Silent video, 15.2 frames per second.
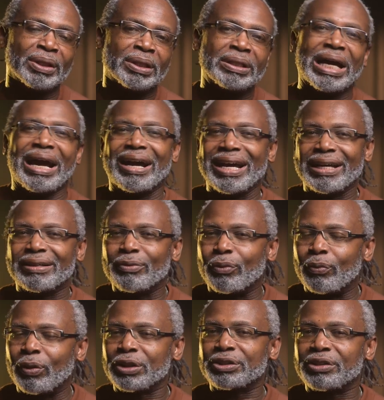Now,
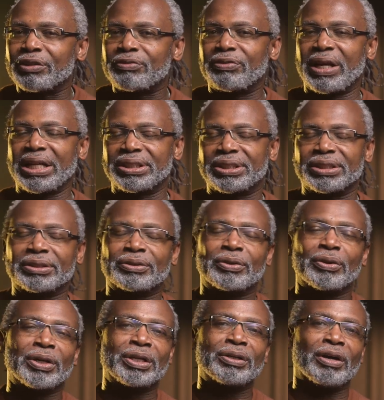once your flash is
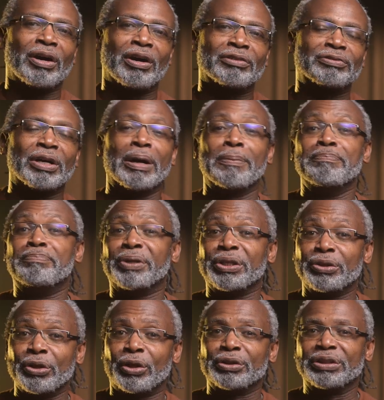going off
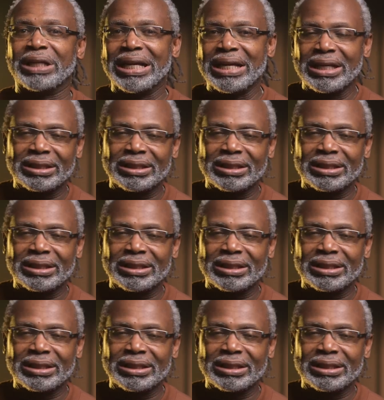beyond